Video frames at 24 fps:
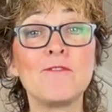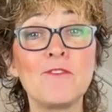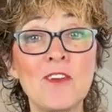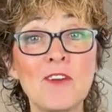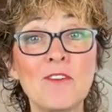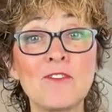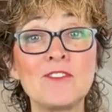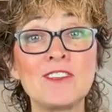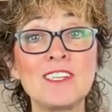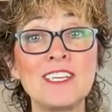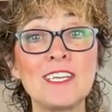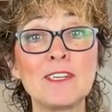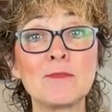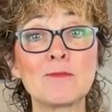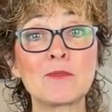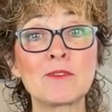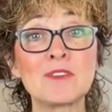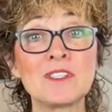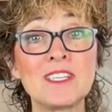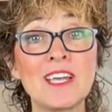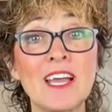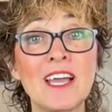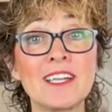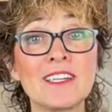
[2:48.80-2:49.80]

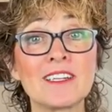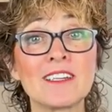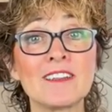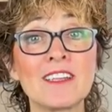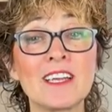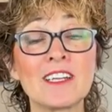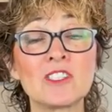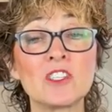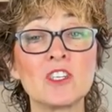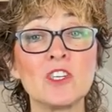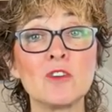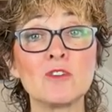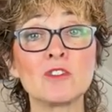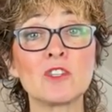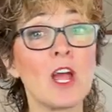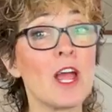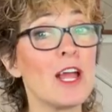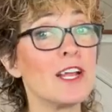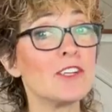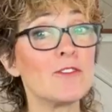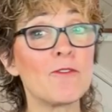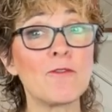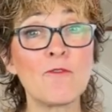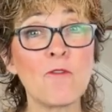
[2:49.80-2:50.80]
15%, that's huge,
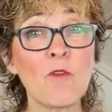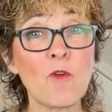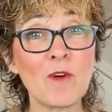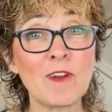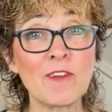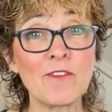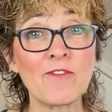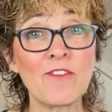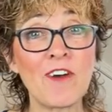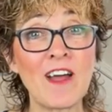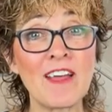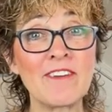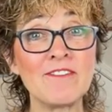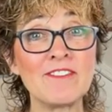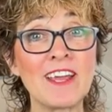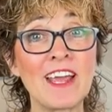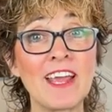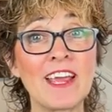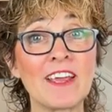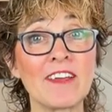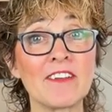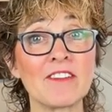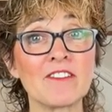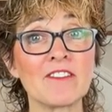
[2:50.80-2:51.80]
45
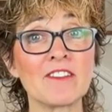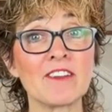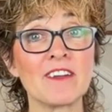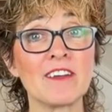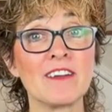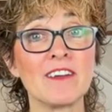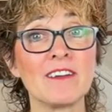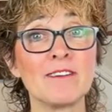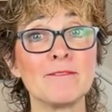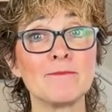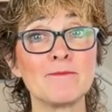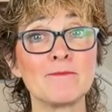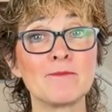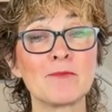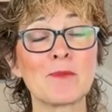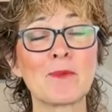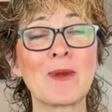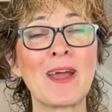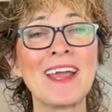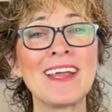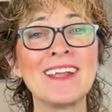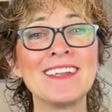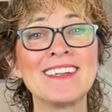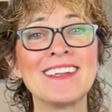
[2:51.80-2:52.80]
days,
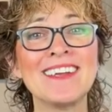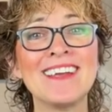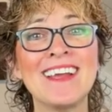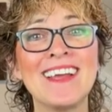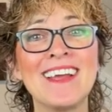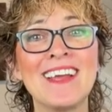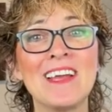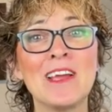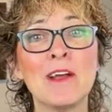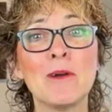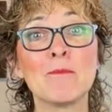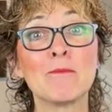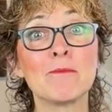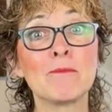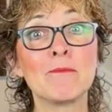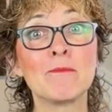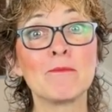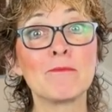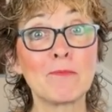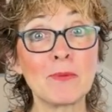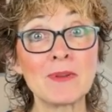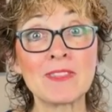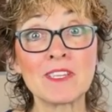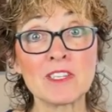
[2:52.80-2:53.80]
right?
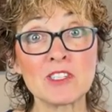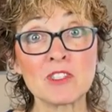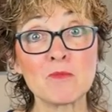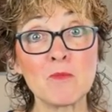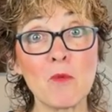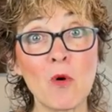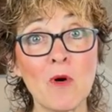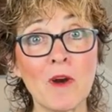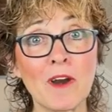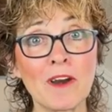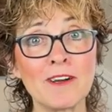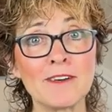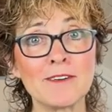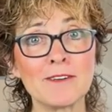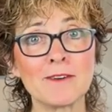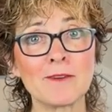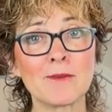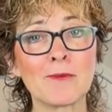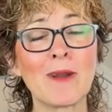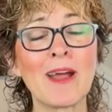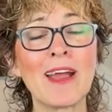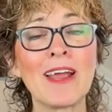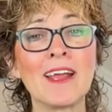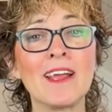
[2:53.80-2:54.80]
But there's more,
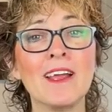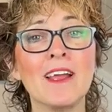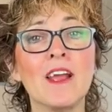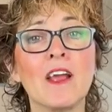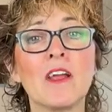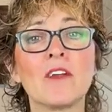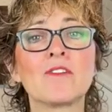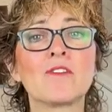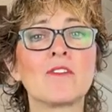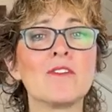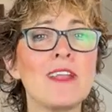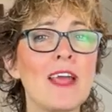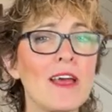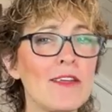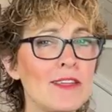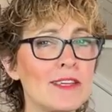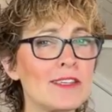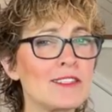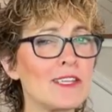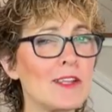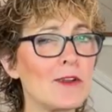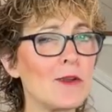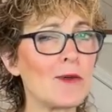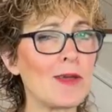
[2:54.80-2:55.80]
right? So now
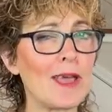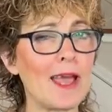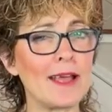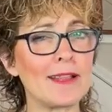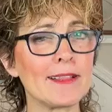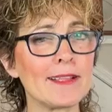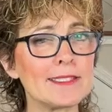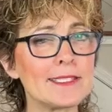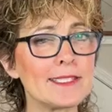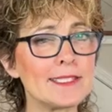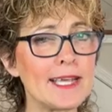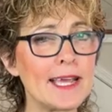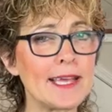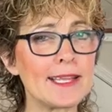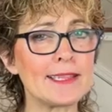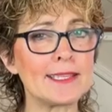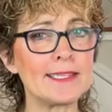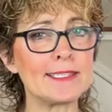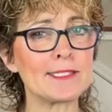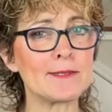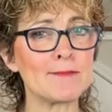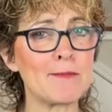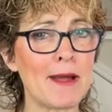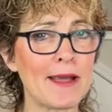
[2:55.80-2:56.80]
they said, okay, let's take
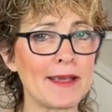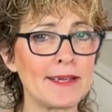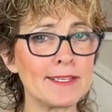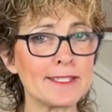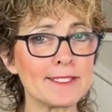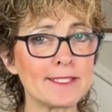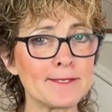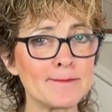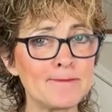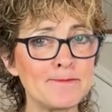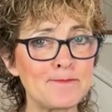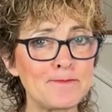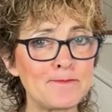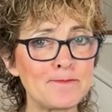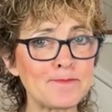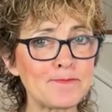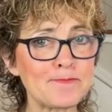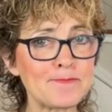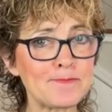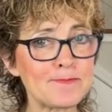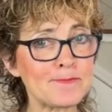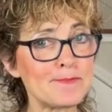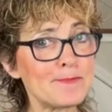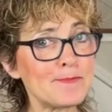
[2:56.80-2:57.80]
these mice
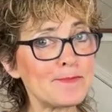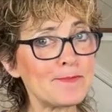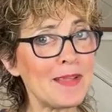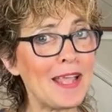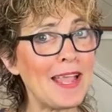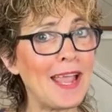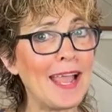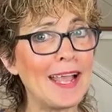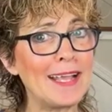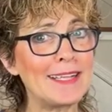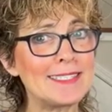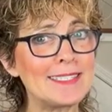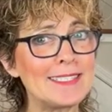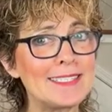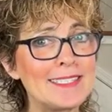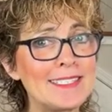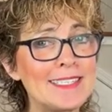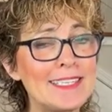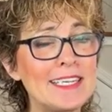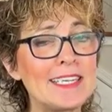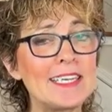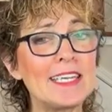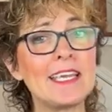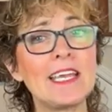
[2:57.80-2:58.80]
and
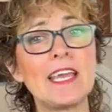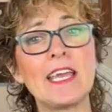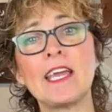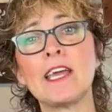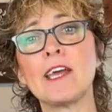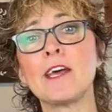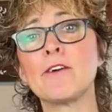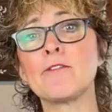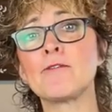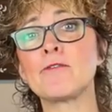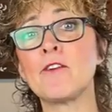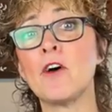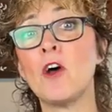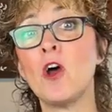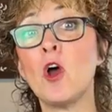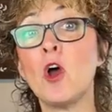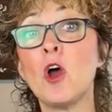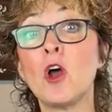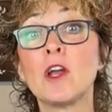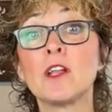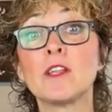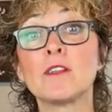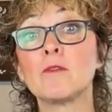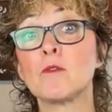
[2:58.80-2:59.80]
see if
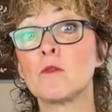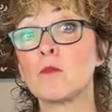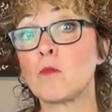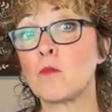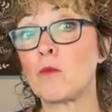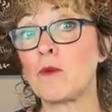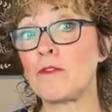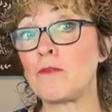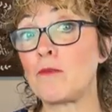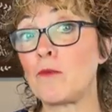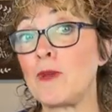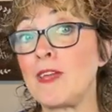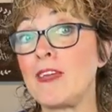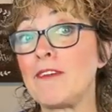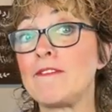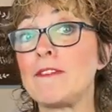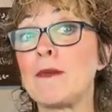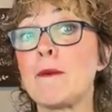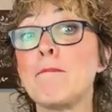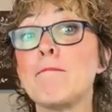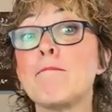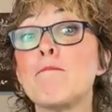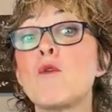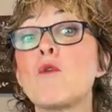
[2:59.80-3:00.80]
we give
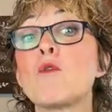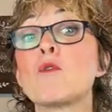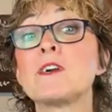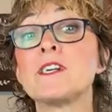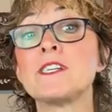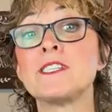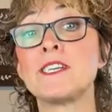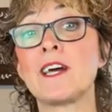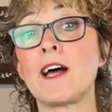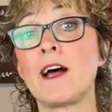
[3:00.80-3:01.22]
them more